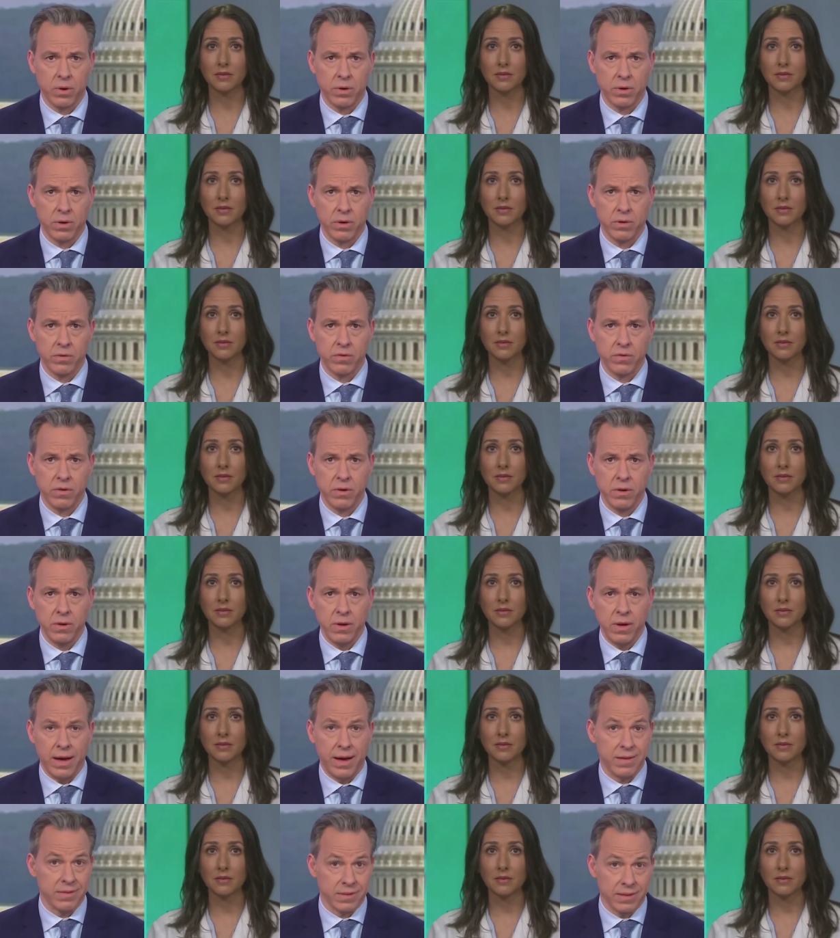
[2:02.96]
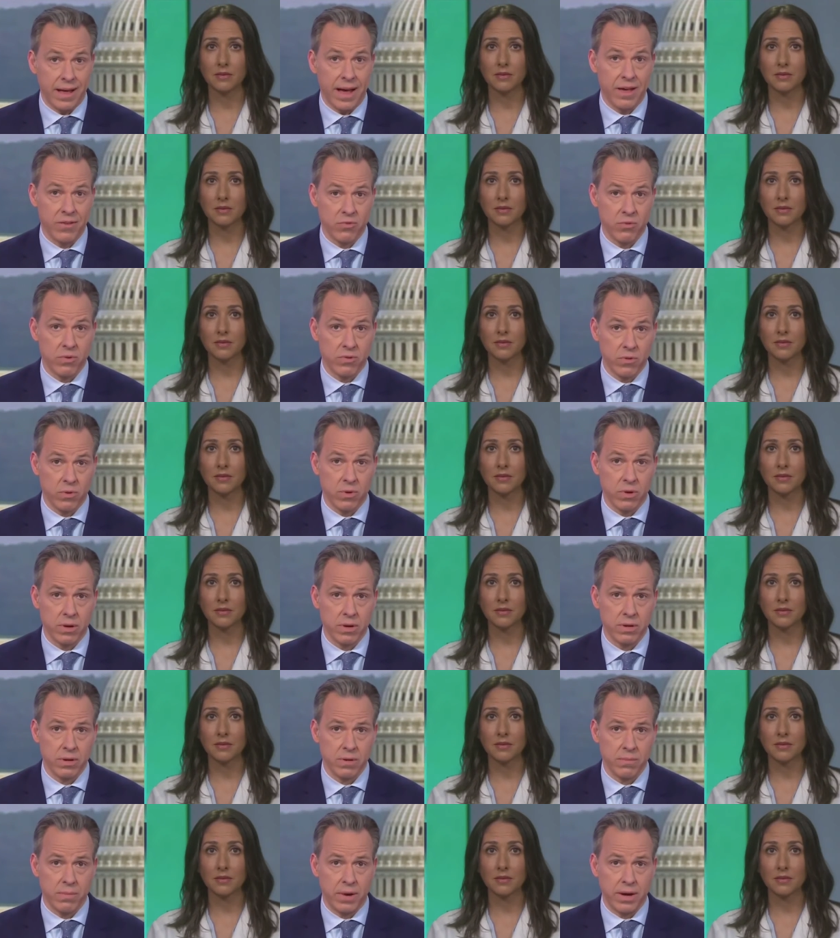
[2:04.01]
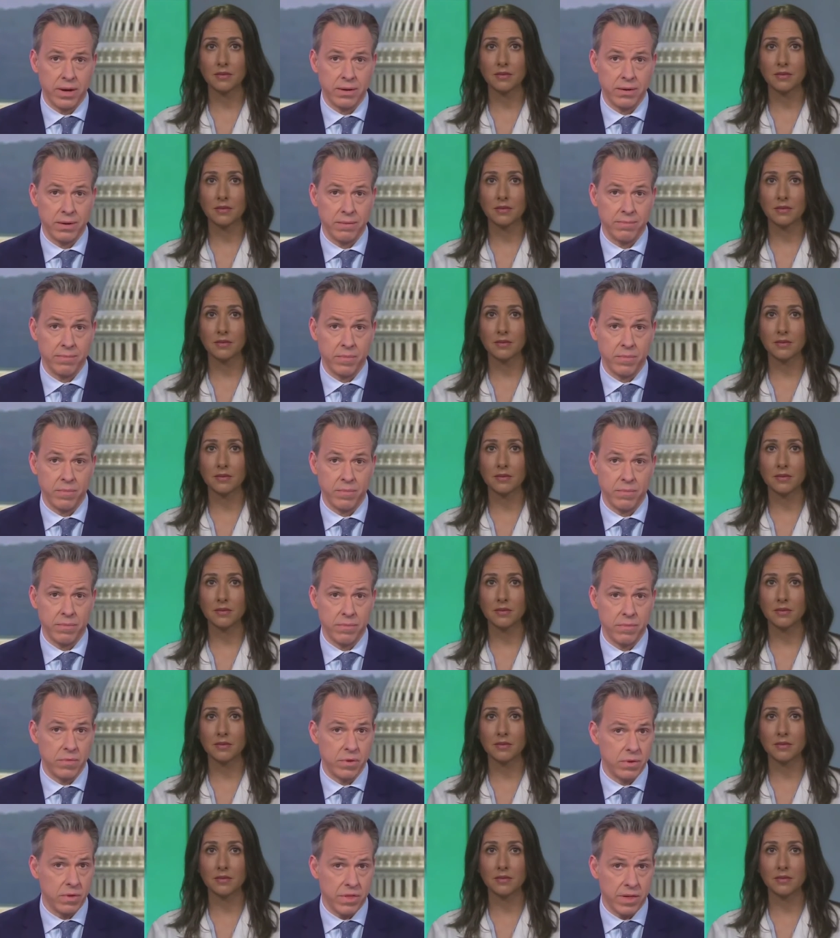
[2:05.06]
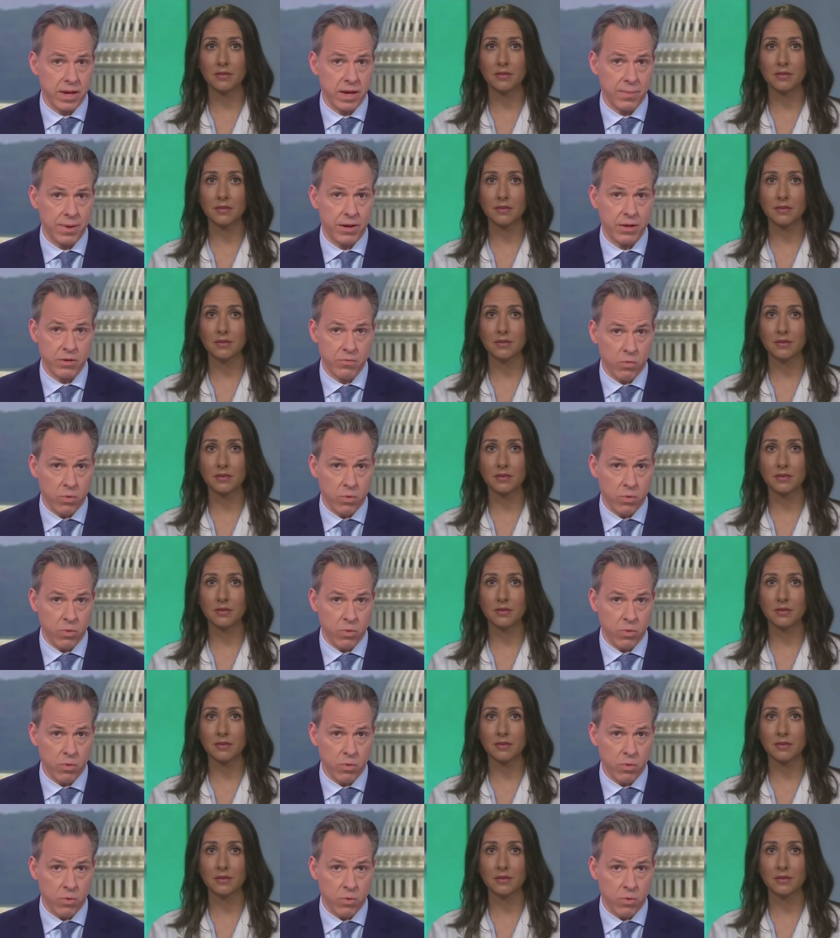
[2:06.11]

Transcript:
Speaker 1: workers, as a last resort, might think about